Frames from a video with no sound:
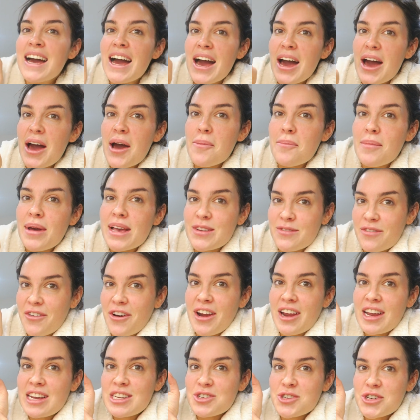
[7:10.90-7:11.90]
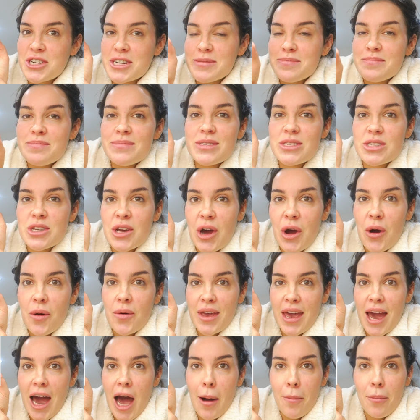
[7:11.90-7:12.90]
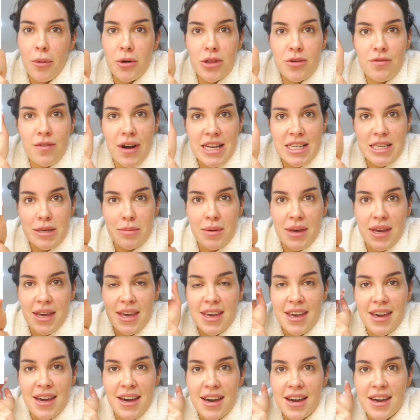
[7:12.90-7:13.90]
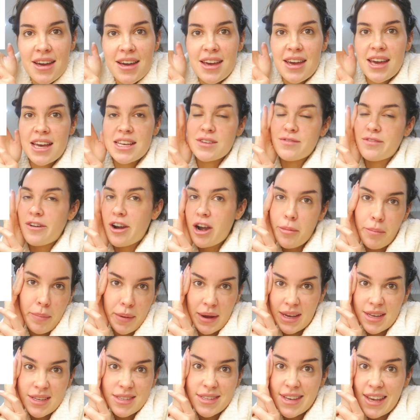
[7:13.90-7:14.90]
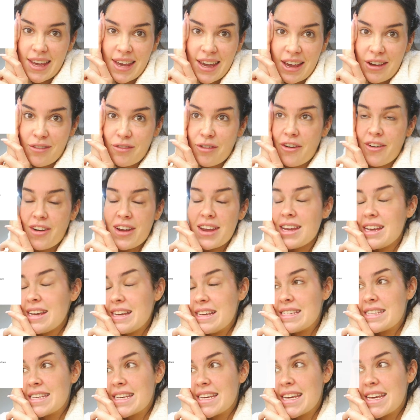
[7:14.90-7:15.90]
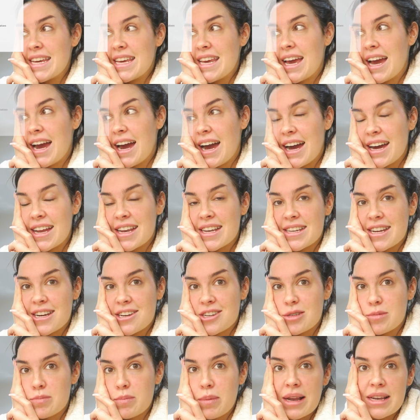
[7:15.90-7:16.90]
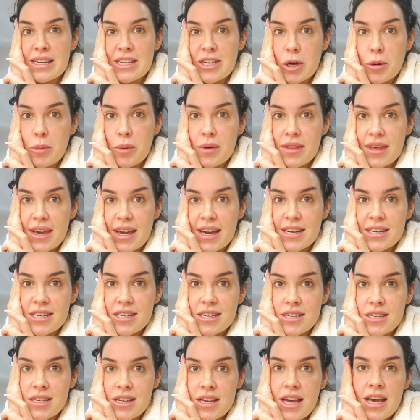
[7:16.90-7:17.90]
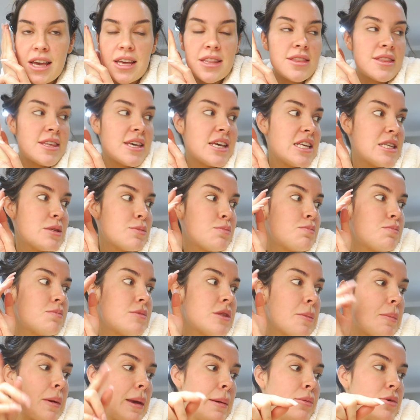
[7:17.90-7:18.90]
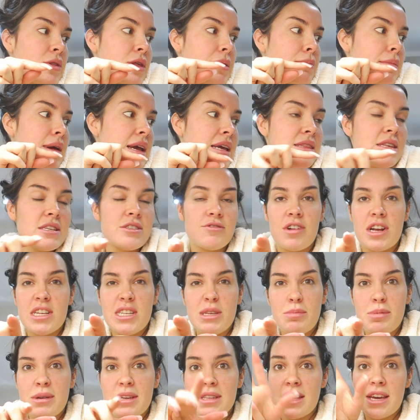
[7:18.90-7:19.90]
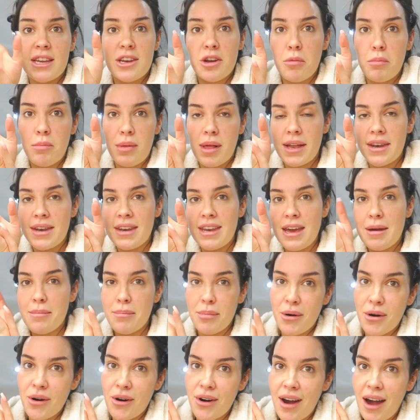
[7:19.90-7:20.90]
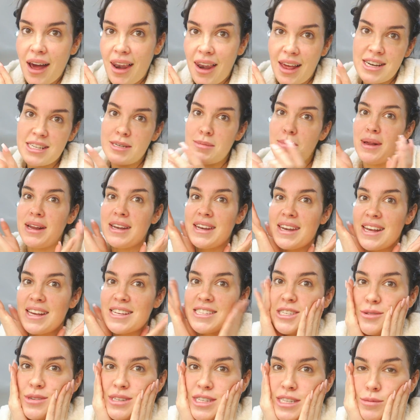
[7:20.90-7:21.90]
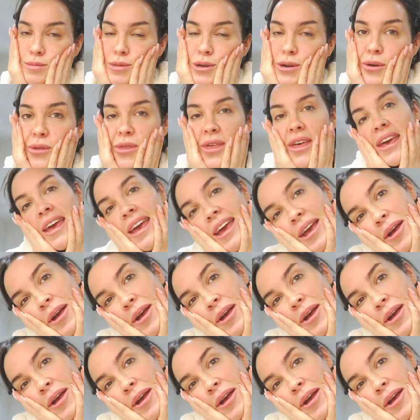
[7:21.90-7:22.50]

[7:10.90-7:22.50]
It's very extreme. So yeah, I'll put the recipe here. It's very basic, very easy, and I just blend it up at the end. The people that made this recipe, they don't blend it, but I like to blend it so it's smooth.